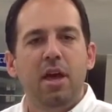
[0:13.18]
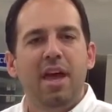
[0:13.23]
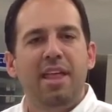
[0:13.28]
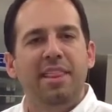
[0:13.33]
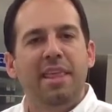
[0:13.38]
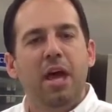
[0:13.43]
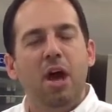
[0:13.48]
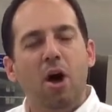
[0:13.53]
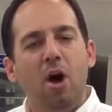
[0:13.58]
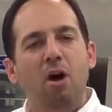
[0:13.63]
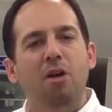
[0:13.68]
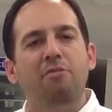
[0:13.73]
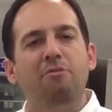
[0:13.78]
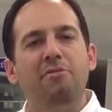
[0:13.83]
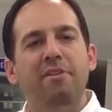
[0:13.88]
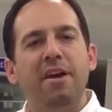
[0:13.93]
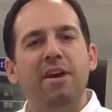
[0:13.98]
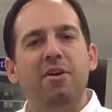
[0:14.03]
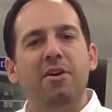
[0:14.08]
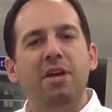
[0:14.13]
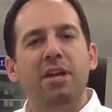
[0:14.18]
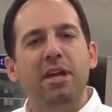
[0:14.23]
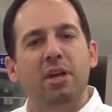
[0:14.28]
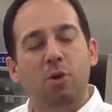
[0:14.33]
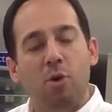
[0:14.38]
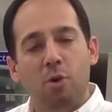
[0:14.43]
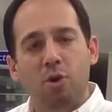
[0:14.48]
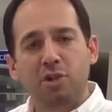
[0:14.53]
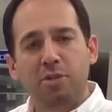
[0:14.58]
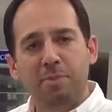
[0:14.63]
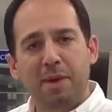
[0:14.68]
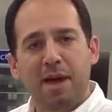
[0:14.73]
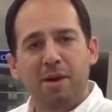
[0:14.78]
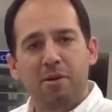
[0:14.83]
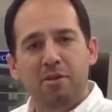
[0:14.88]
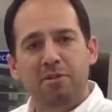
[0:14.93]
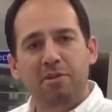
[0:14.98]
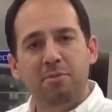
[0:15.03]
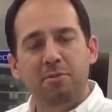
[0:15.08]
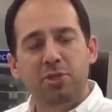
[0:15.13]
And they all vary in
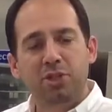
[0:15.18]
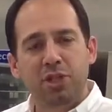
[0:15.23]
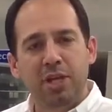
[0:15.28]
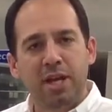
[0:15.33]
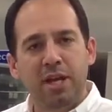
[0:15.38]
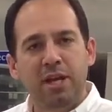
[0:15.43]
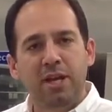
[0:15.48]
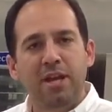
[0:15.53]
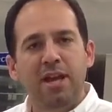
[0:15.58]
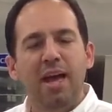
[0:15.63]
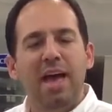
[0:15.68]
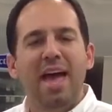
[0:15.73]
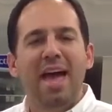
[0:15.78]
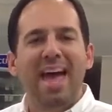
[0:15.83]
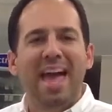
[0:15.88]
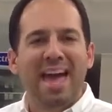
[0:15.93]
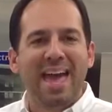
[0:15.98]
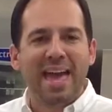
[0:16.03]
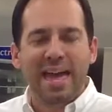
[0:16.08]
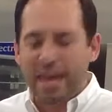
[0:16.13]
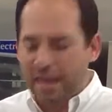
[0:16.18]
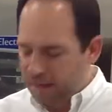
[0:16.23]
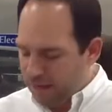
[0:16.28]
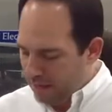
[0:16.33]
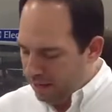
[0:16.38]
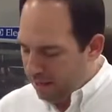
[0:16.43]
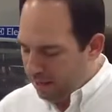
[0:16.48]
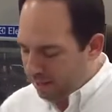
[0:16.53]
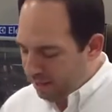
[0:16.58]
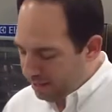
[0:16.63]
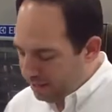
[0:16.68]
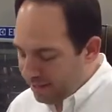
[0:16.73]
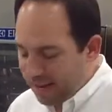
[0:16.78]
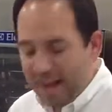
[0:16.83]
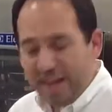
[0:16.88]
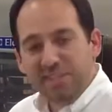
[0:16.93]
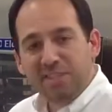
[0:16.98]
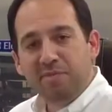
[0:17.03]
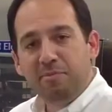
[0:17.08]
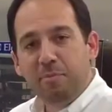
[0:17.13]
horsepower of the machine and in the
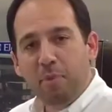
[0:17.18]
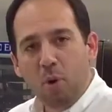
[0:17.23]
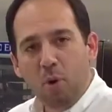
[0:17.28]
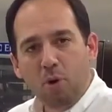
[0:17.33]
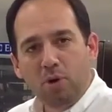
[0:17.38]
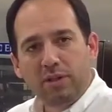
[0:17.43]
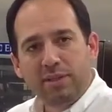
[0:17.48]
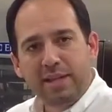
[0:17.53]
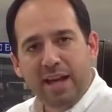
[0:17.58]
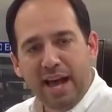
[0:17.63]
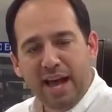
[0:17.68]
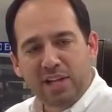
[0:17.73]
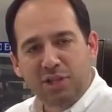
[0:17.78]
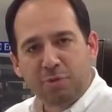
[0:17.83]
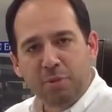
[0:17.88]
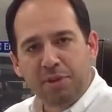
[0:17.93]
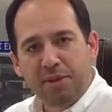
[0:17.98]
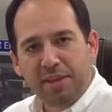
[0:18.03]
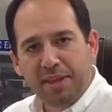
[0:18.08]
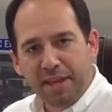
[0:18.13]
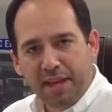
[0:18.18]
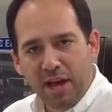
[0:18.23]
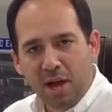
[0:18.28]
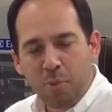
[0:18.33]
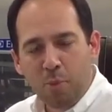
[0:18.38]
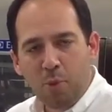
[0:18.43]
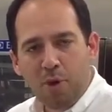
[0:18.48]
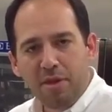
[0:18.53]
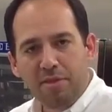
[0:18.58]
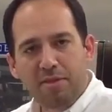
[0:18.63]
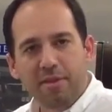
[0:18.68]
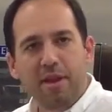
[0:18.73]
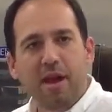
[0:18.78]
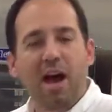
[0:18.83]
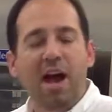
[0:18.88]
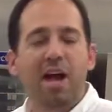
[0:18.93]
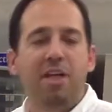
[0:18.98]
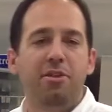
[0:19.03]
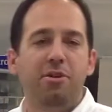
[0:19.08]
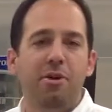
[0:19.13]
size of bowl attachment that they come with.
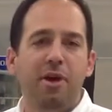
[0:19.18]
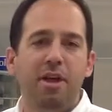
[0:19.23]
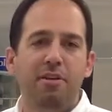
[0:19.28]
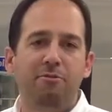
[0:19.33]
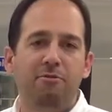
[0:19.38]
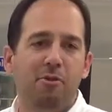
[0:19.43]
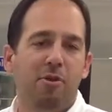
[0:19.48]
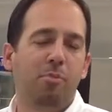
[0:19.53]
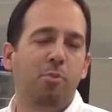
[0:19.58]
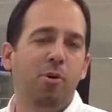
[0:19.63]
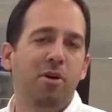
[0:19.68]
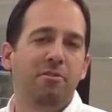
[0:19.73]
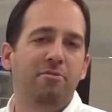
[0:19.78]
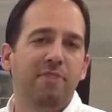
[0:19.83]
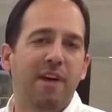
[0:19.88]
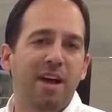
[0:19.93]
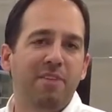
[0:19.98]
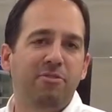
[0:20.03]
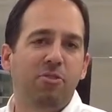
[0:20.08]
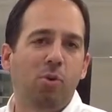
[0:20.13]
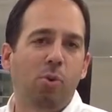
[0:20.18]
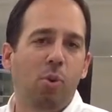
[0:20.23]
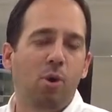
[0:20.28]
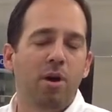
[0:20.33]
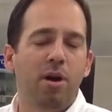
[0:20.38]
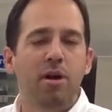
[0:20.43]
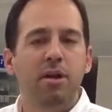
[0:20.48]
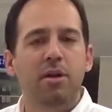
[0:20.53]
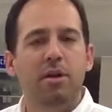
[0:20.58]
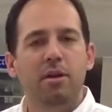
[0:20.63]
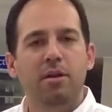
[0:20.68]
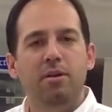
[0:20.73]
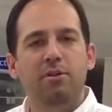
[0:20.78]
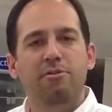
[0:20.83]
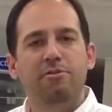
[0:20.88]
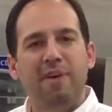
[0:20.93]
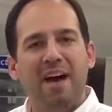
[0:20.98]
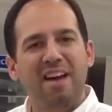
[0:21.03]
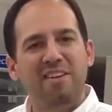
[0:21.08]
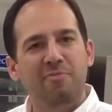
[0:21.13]
Either a 4.5 quart,
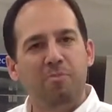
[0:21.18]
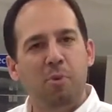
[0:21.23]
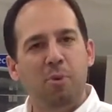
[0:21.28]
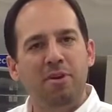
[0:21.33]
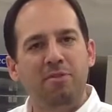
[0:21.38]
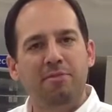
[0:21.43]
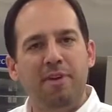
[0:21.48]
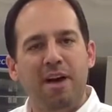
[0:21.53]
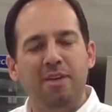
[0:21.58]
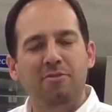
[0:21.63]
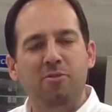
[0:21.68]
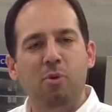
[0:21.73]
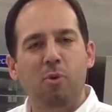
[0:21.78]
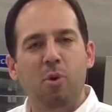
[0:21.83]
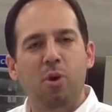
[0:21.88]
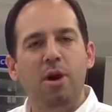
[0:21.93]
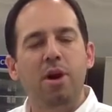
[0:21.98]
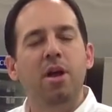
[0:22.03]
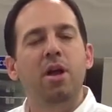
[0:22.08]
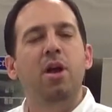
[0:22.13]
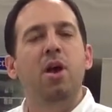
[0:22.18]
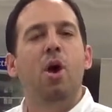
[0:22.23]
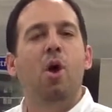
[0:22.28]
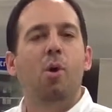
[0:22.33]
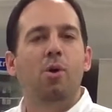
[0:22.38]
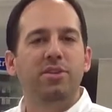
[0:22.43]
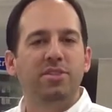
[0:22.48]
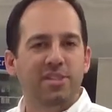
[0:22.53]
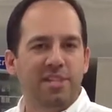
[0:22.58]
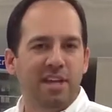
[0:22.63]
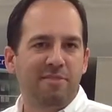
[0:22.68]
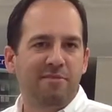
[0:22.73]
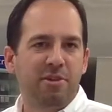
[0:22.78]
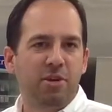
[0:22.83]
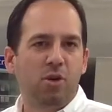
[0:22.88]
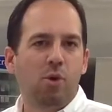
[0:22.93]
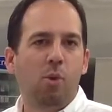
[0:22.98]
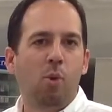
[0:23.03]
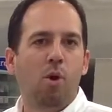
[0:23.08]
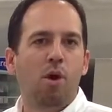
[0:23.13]
5.5 quart, or
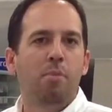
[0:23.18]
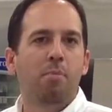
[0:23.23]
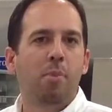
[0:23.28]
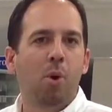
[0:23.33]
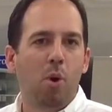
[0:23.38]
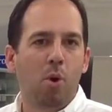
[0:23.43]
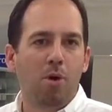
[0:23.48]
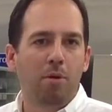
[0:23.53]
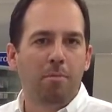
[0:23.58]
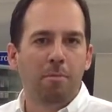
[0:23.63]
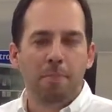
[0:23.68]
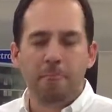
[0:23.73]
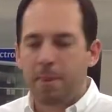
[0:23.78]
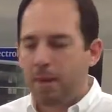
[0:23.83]
7 quart bowl.